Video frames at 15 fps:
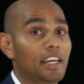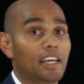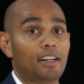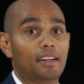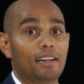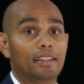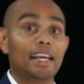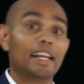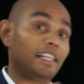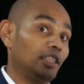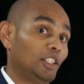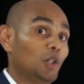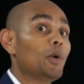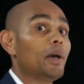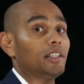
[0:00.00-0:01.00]
ringgit. That
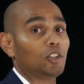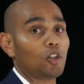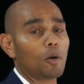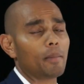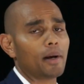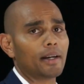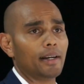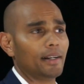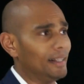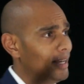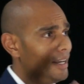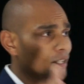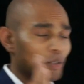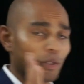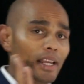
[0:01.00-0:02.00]
is US stock market.
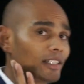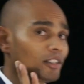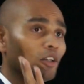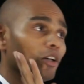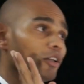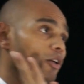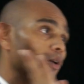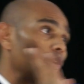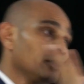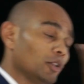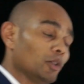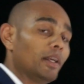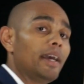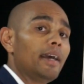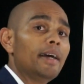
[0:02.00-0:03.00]
So let's not go
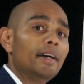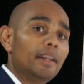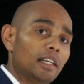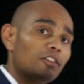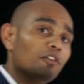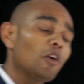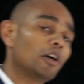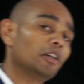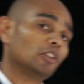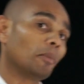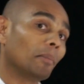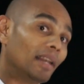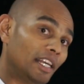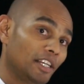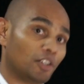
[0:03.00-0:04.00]
into that. Let's focus
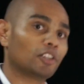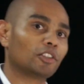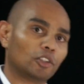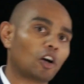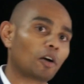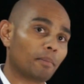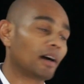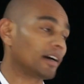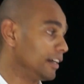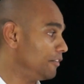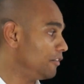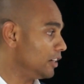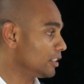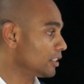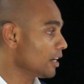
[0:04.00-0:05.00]
on Malaysian stock
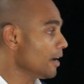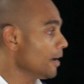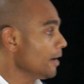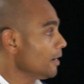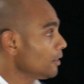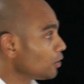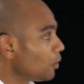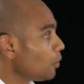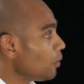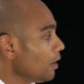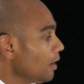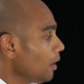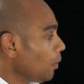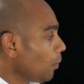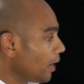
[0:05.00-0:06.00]
market first.
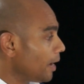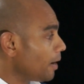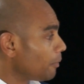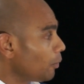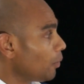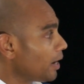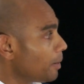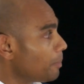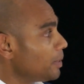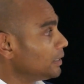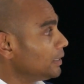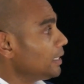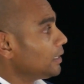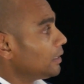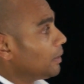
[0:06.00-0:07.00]
So what
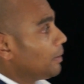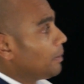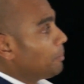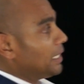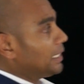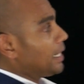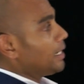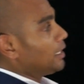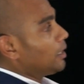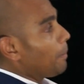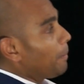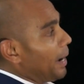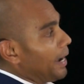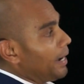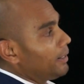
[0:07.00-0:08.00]
happens is, besides
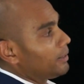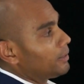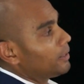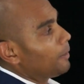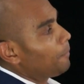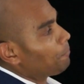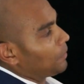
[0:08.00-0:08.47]
banks,